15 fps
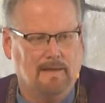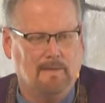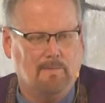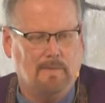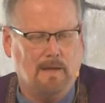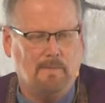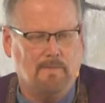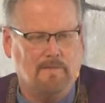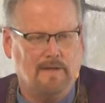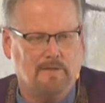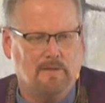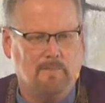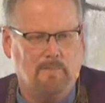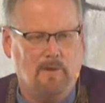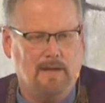Our
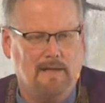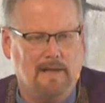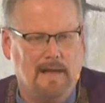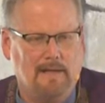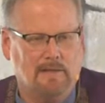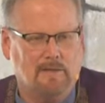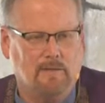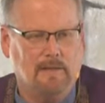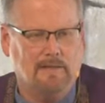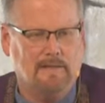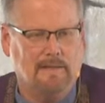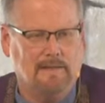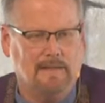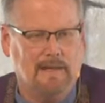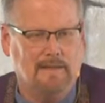professor pointed out to us,
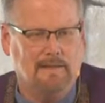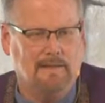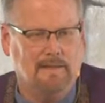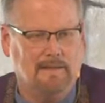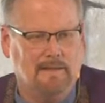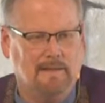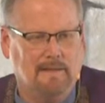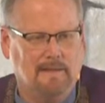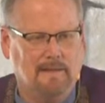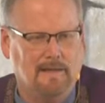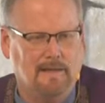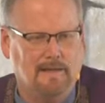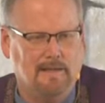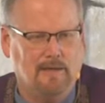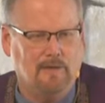he said,
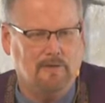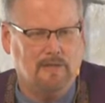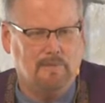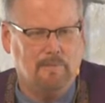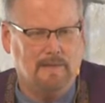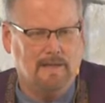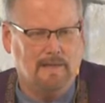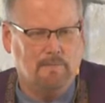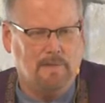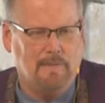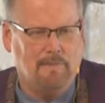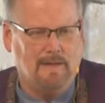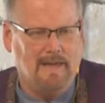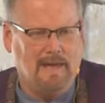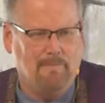you know, just because
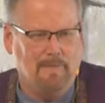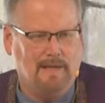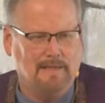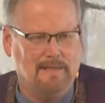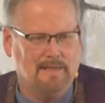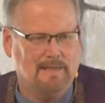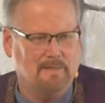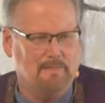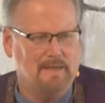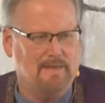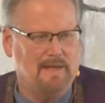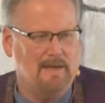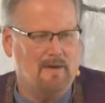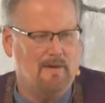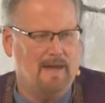people have money doesn't mean
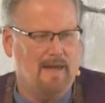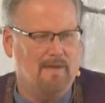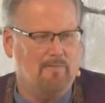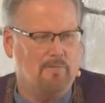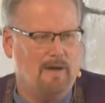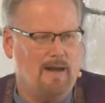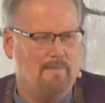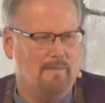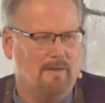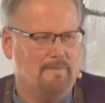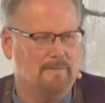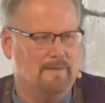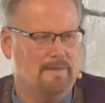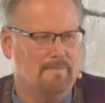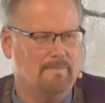they don't have
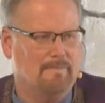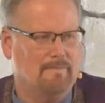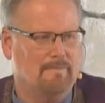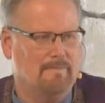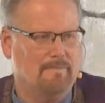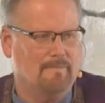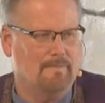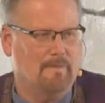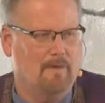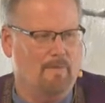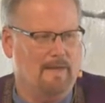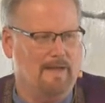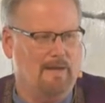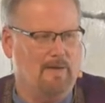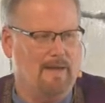problems or
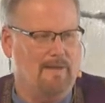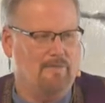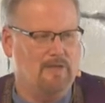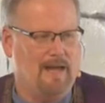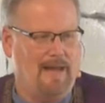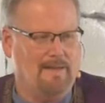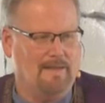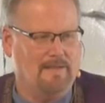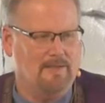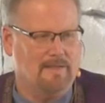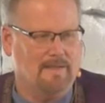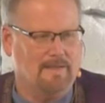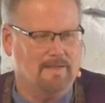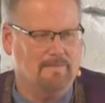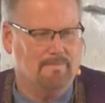they don't have challenges.